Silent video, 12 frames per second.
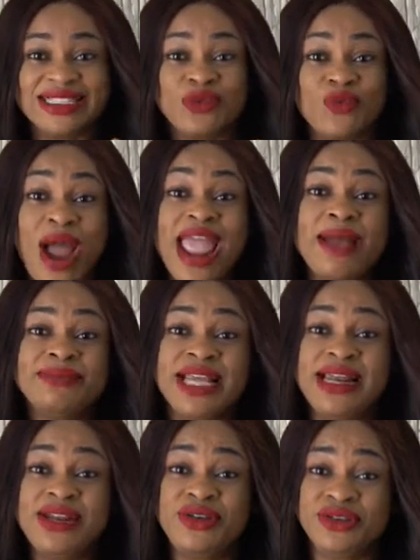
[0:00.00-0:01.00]
why I'm
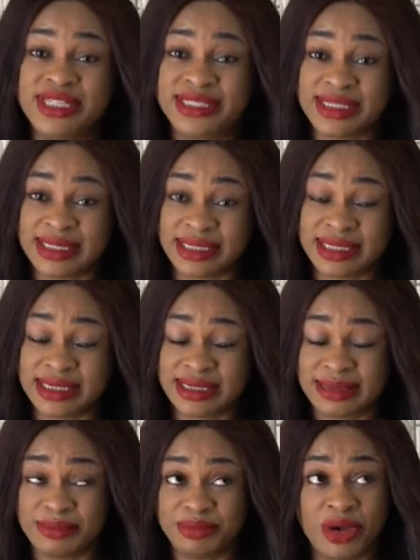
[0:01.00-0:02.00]
telling you this is
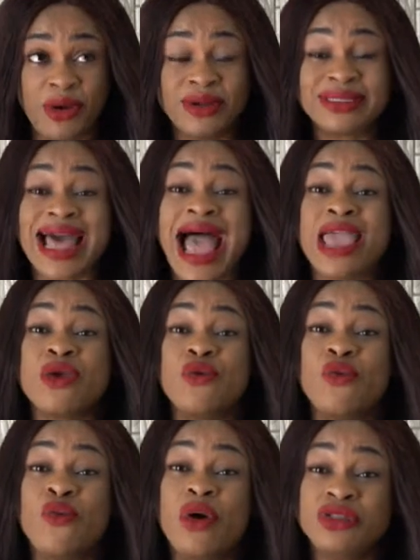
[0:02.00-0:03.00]
because I
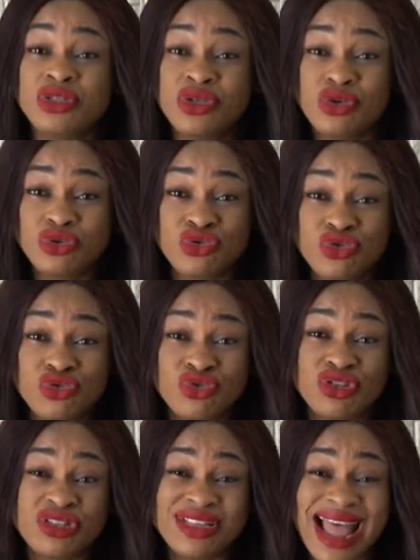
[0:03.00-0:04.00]
want you to
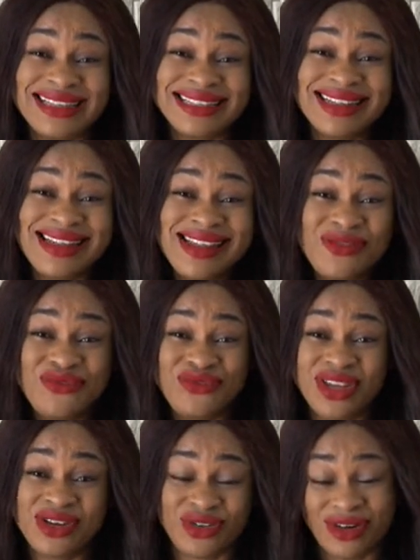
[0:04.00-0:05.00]
start
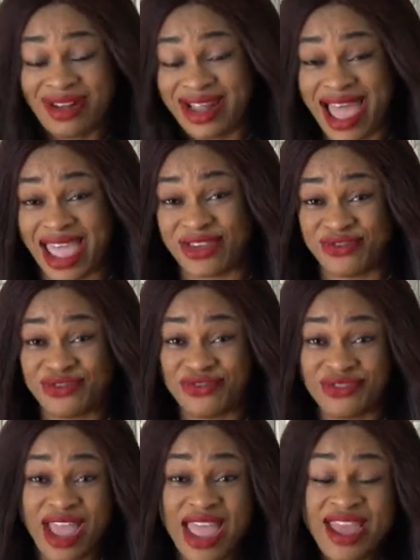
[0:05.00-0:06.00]
living your
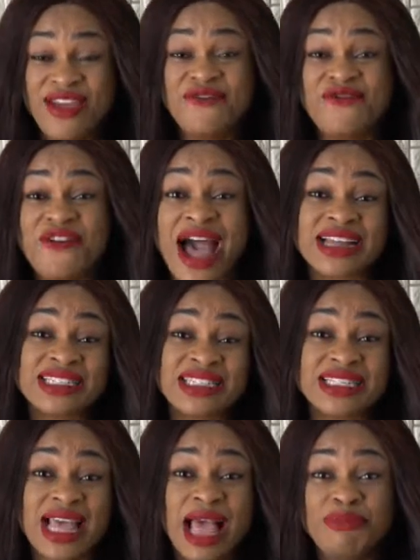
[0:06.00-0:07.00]
life. In fact,
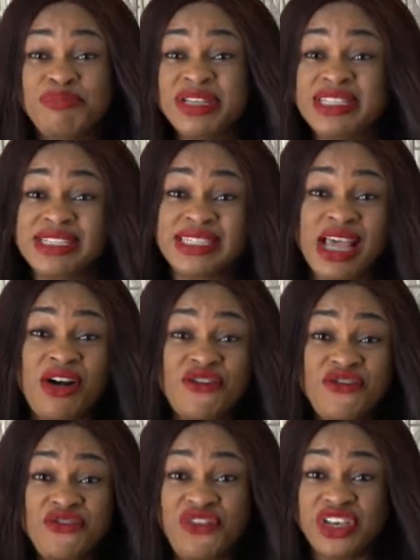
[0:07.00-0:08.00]
be
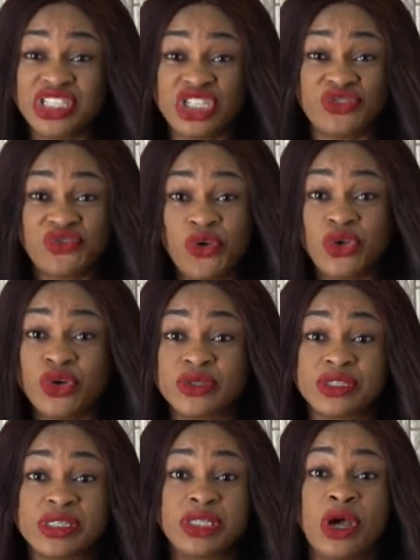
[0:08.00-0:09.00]
selfish for
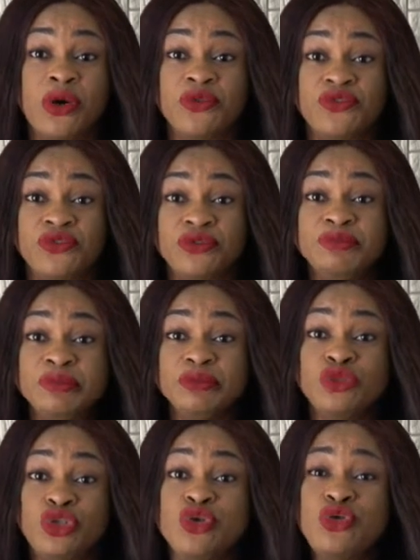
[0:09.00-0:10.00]
yourself.
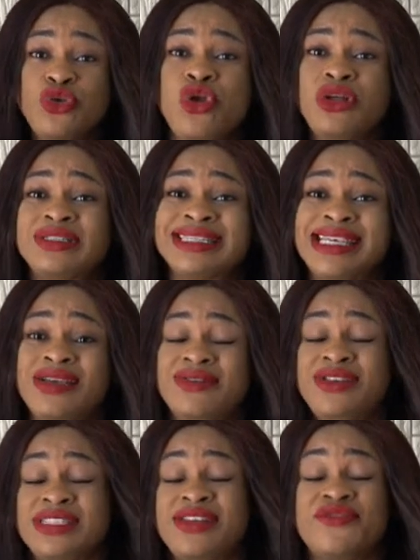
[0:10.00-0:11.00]
Do not kill
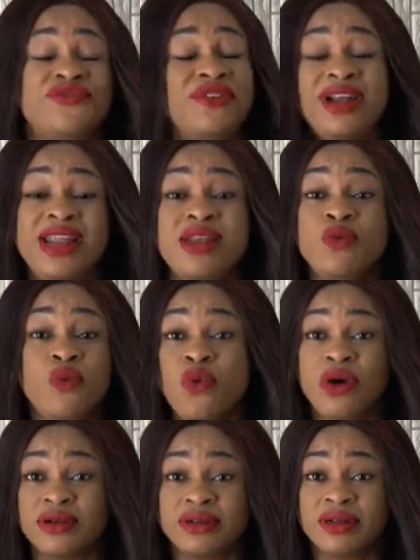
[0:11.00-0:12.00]
yourself for
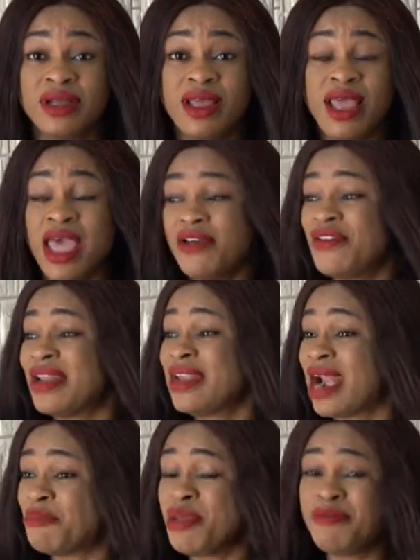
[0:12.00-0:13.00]
anyone. For
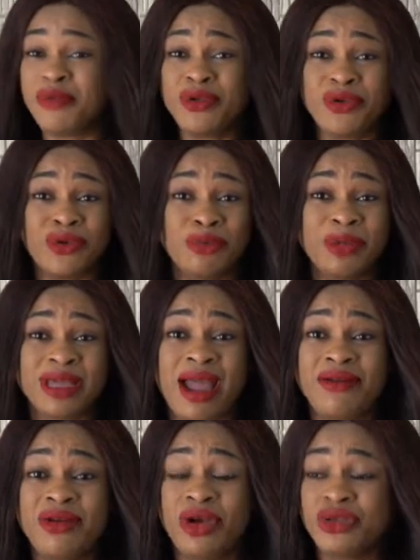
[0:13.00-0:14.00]
there are people you will be
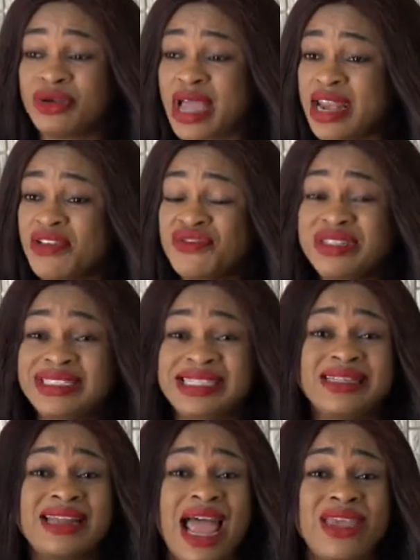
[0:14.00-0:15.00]
carrying on. You can even
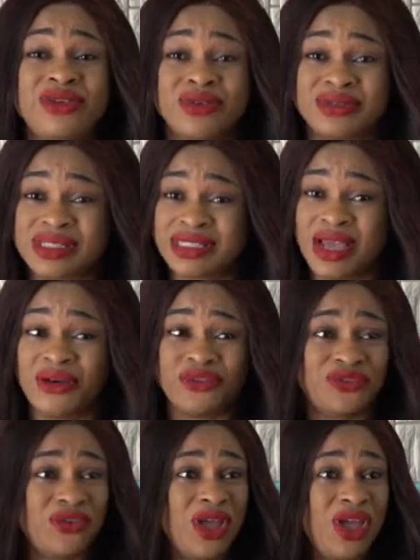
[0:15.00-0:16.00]
deny
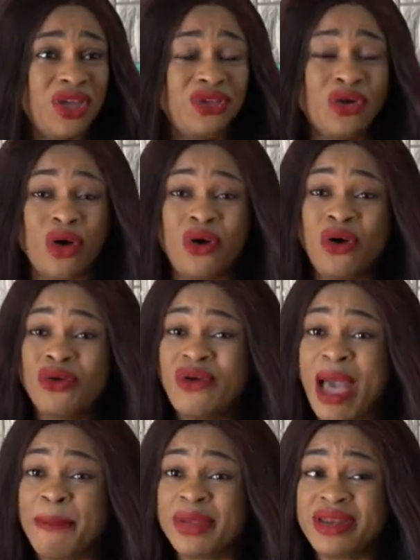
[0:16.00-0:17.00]
yourself your own
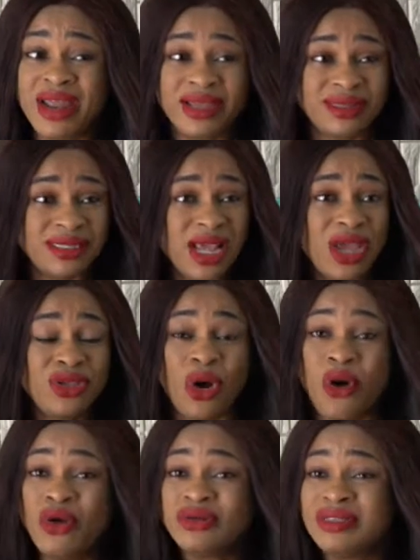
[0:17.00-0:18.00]
happiness,
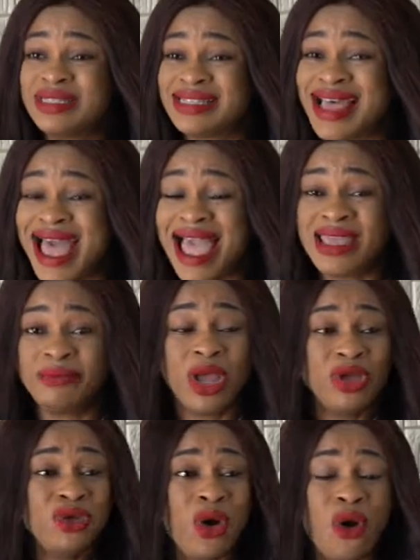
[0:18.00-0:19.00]
your own time,
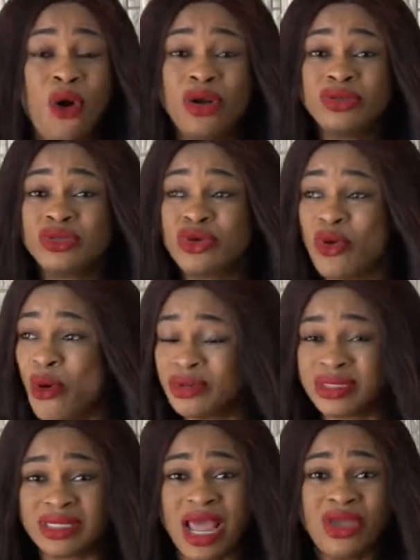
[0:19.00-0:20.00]
your own
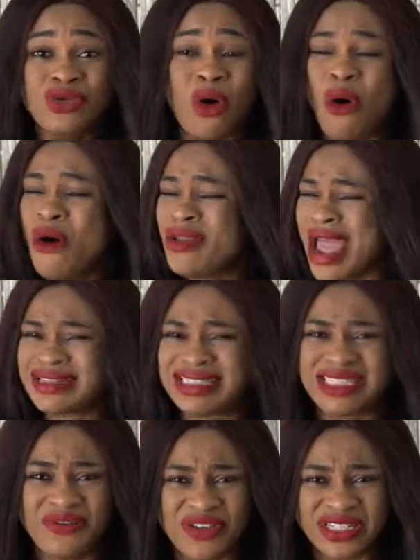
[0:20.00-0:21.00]
goals, your own
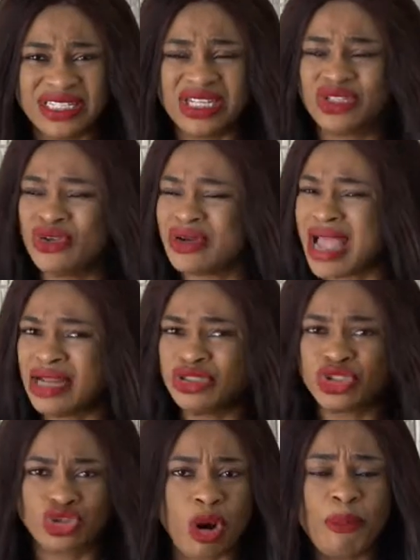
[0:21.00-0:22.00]
activities. You
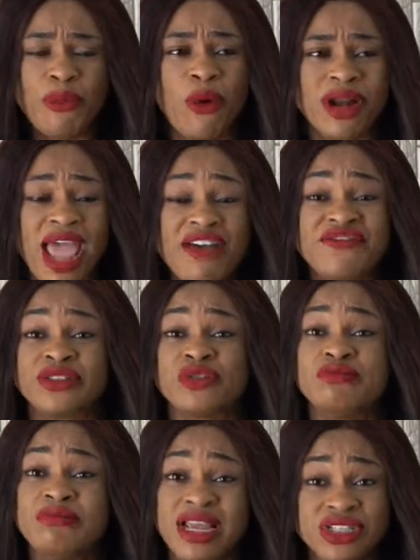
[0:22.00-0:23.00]
can drop whatever
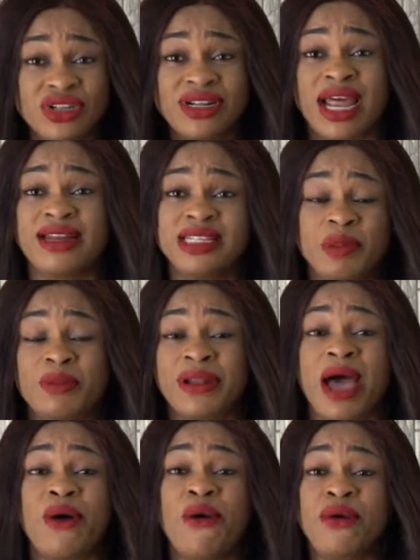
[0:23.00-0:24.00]
to make sure that these people
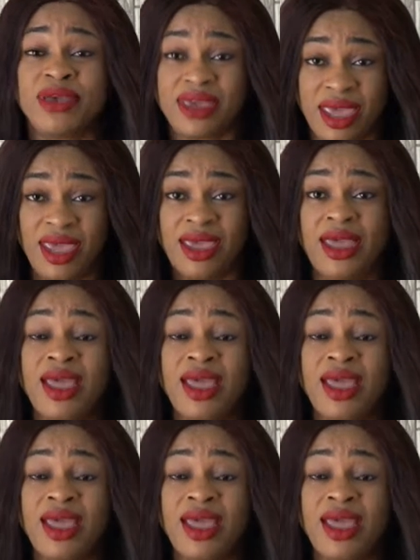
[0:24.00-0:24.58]
are okay,